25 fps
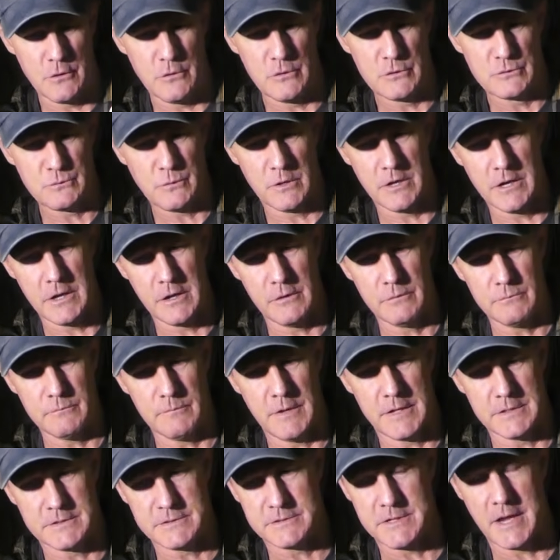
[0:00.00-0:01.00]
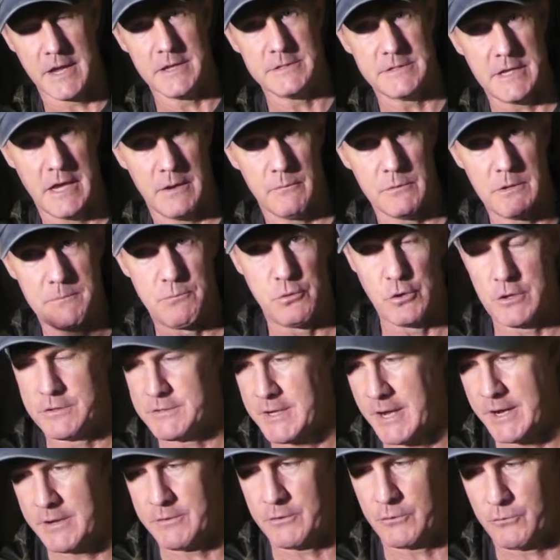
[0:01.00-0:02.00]
as well, it stands out when you put it
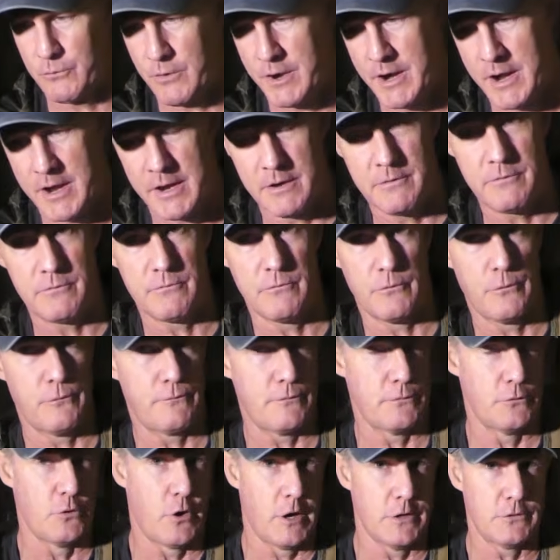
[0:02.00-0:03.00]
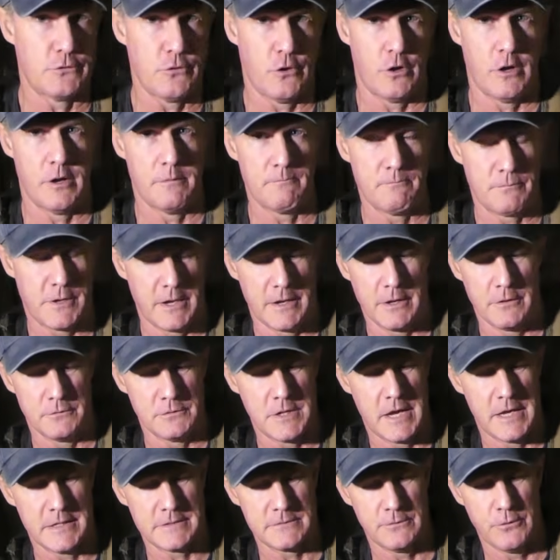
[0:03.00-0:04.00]
down on the ground. It's night time, getting a
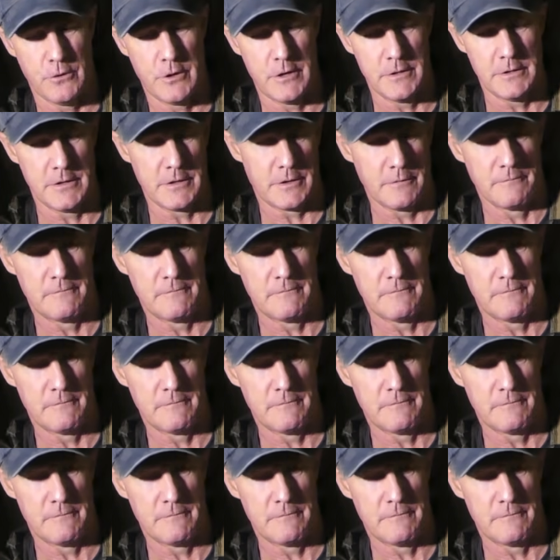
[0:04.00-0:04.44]
last light, you can